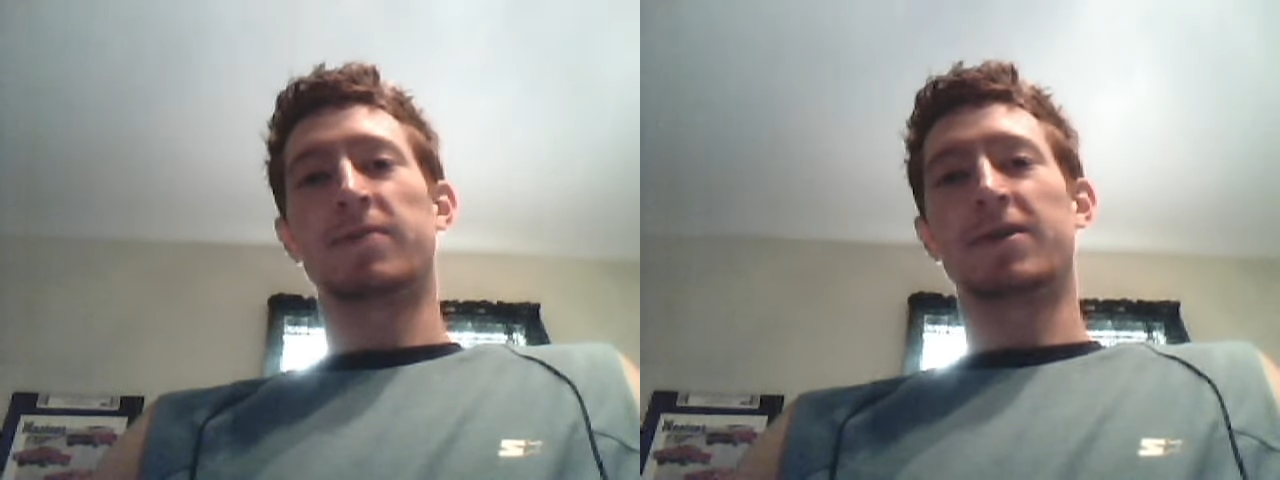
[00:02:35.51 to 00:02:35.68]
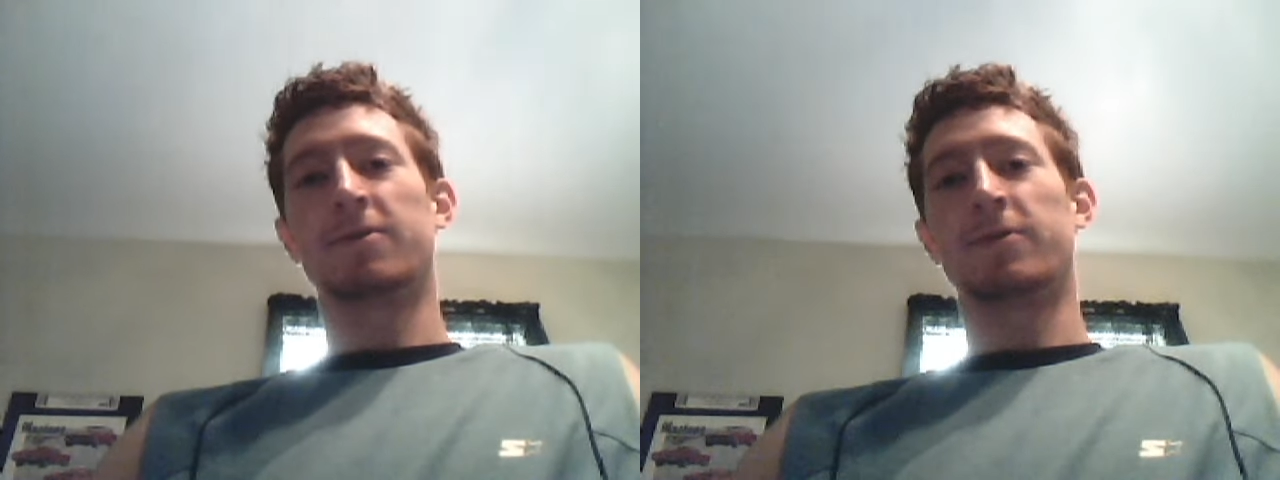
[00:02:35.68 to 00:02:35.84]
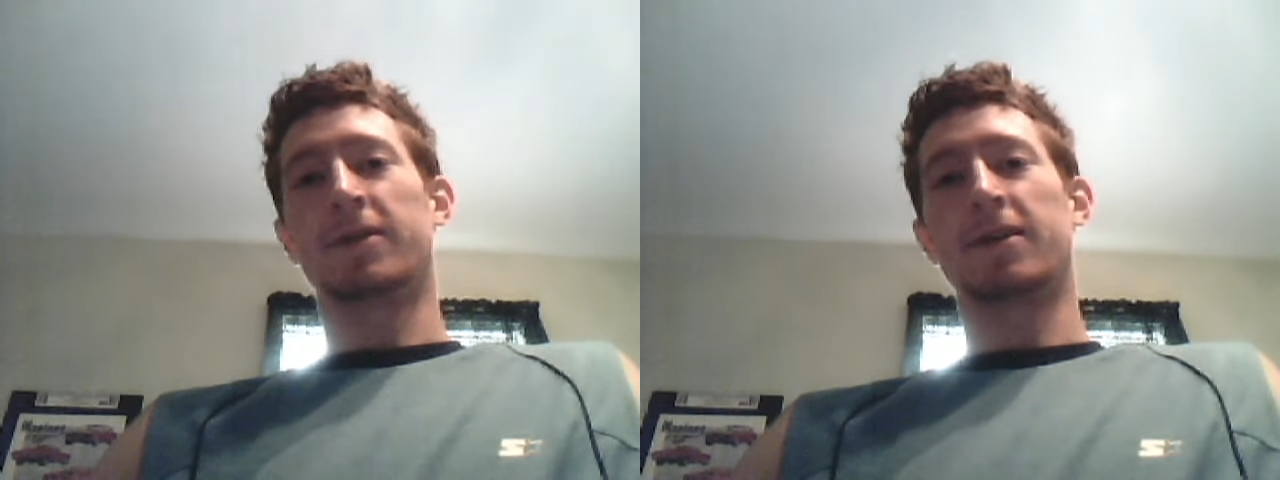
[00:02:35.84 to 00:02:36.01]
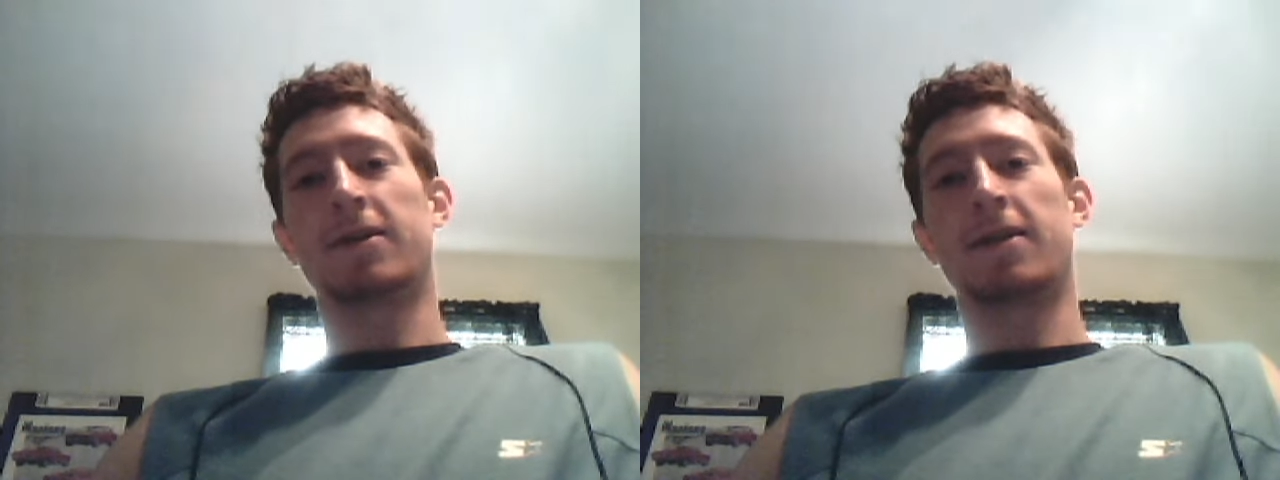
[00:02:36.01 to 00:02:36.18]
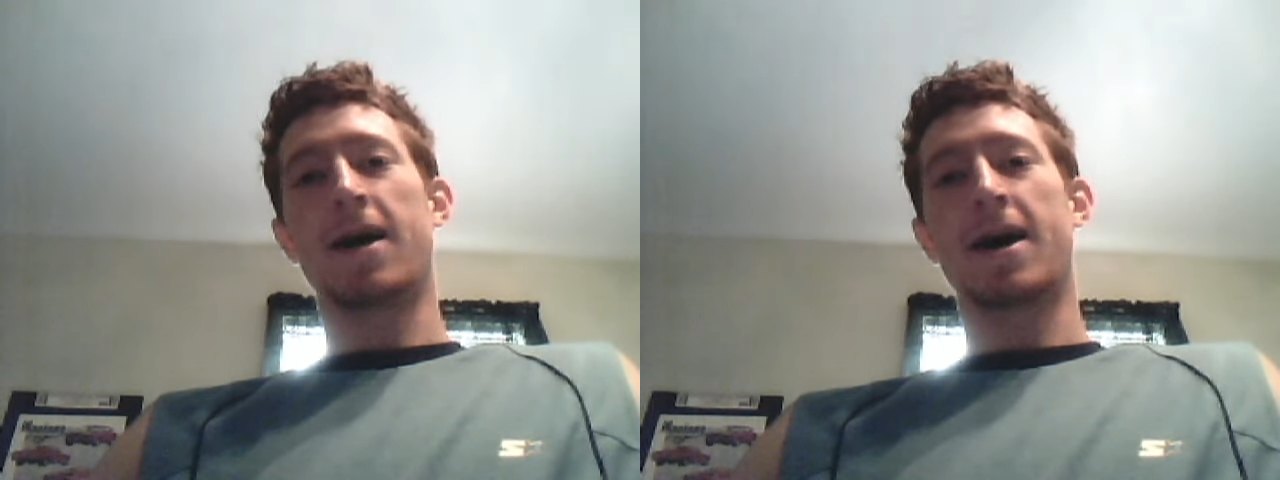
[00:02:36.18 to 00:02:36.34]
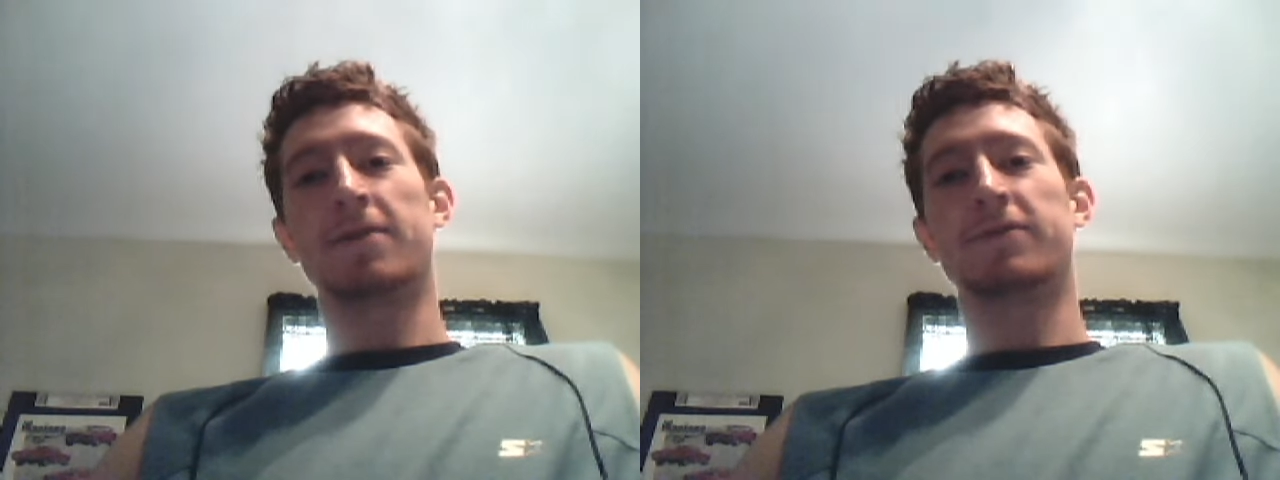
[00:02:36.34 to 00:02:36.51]
something with
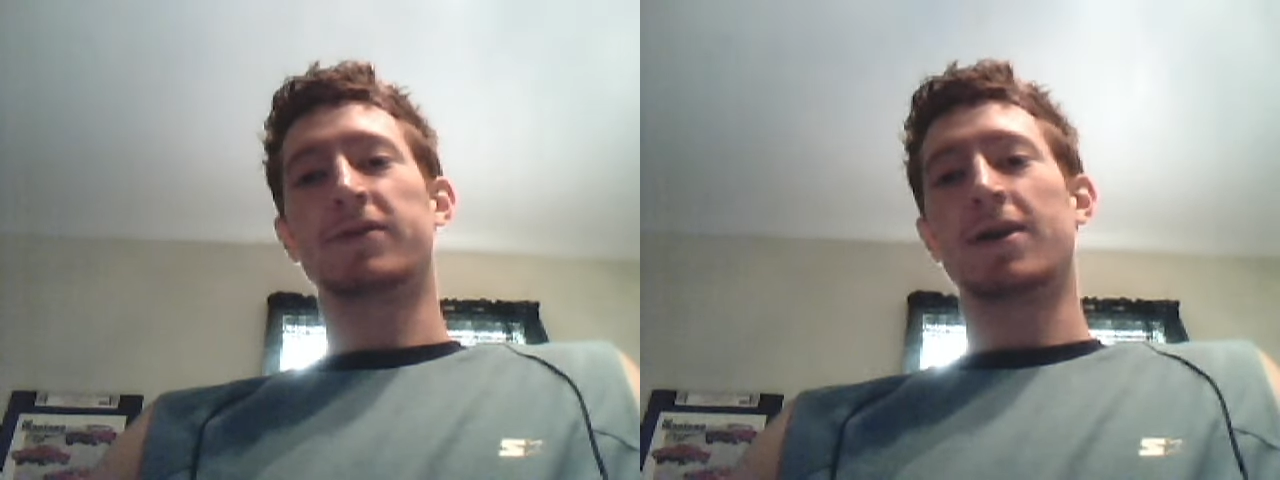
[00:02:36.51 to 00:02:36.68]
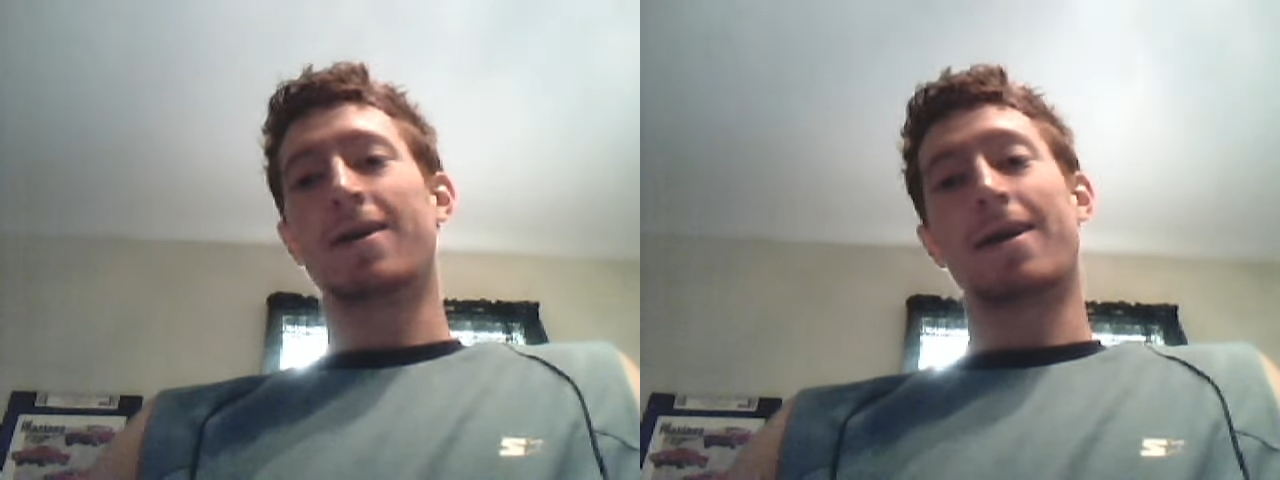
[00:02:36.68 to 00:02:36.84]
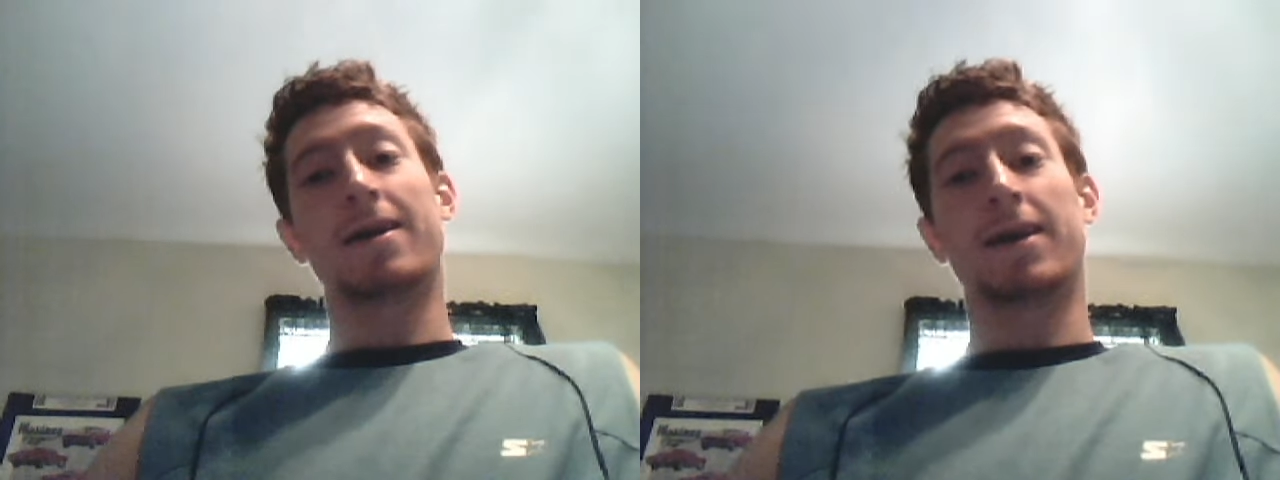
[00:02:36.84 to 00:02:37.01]
their lives.